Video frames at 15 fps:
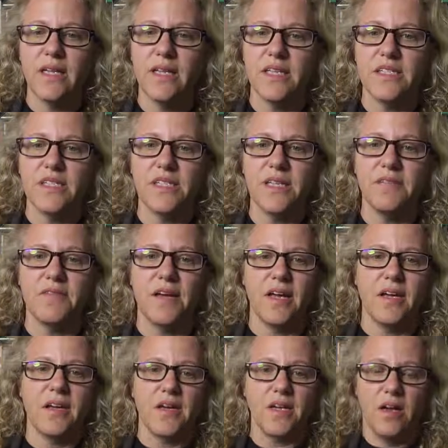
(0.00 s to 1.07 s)
Let's see if I
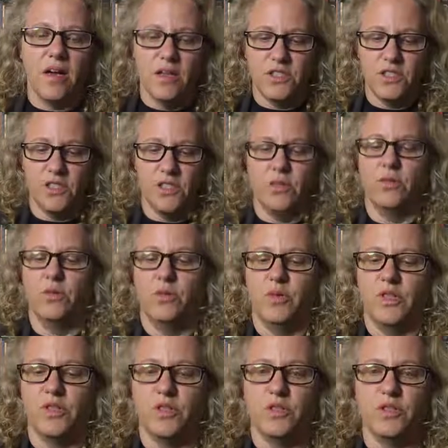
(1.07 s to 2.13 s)
can also
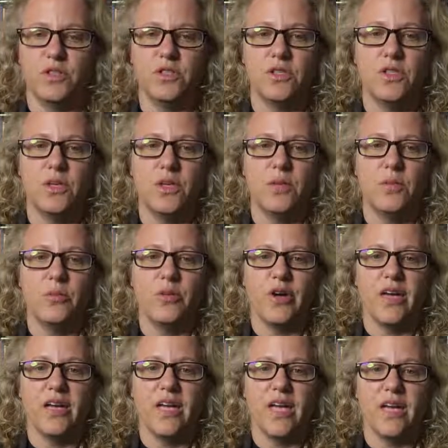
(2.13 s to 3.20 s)
research
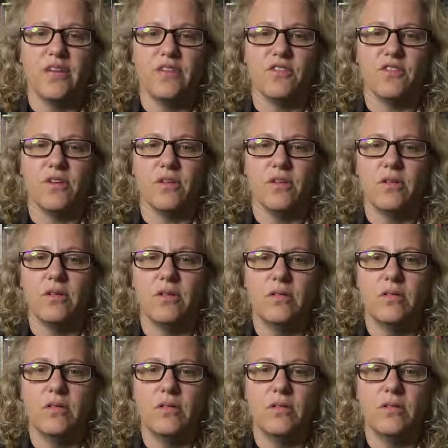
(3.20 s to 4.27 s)
brain cancer
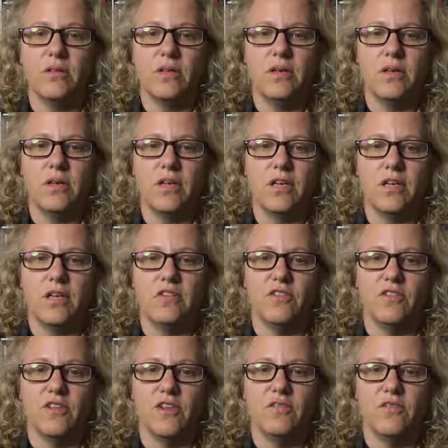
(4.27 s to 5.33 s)
and
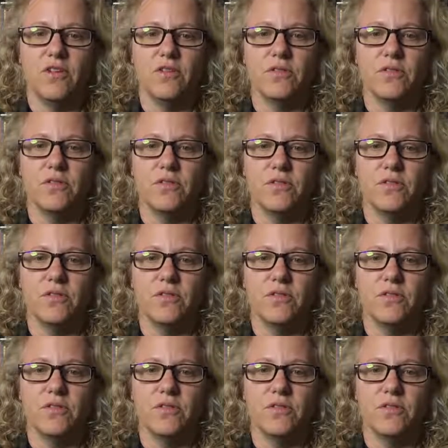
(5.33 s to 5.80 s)
cell phones.